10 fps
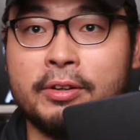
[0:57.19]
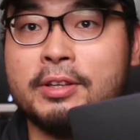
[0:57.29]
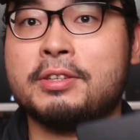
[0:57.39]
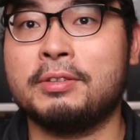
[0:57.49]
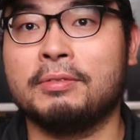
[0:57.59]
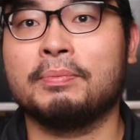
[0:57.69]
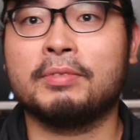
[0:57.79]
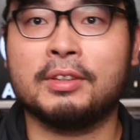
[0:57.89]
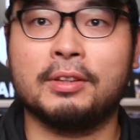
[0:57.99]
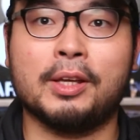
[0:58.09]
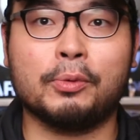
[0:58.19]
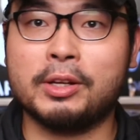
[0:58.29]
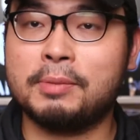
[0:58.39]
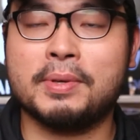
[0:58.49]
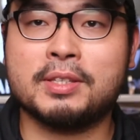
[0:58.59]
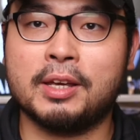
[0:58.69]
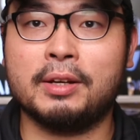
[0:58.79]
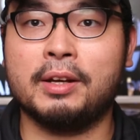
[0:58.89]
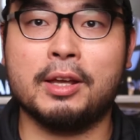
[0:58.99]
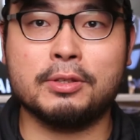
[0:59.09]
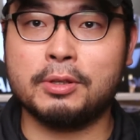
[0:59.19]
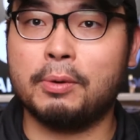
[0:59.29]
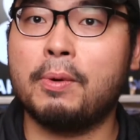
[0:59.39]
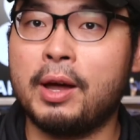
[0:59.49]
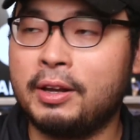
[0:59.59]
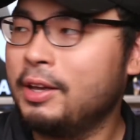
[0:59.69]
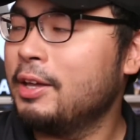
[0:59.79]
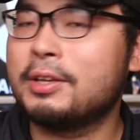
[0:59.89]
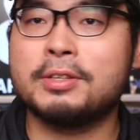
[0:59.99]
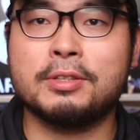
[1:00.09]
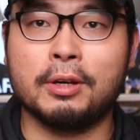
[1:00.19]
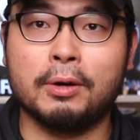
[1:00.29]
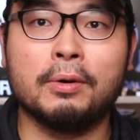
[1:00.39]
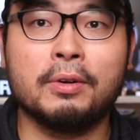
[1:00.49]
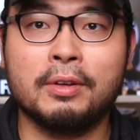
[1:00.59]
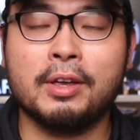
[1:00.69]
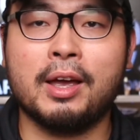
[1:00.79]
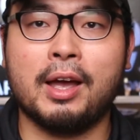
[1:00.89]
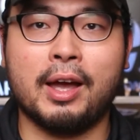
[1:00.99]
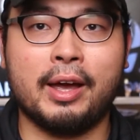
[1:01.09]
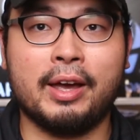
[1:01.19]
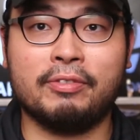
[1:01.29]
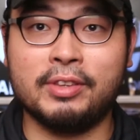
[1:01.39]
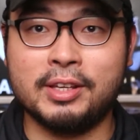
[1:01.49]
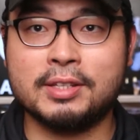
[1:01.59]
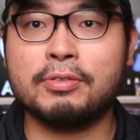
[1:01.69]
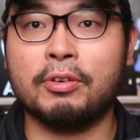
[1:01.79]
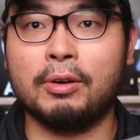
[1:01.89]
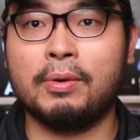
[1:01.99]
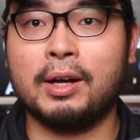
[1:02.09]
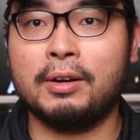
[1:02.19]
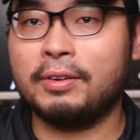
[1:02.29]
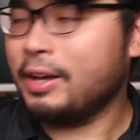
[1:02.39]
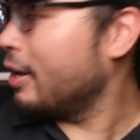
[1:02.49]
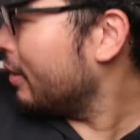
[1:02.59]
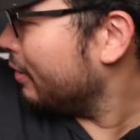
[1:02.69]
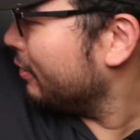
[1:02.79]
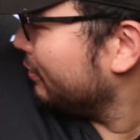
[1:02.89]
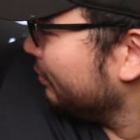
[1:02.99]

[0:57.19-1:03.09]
this, the 20% and so what. So I have this for a while, and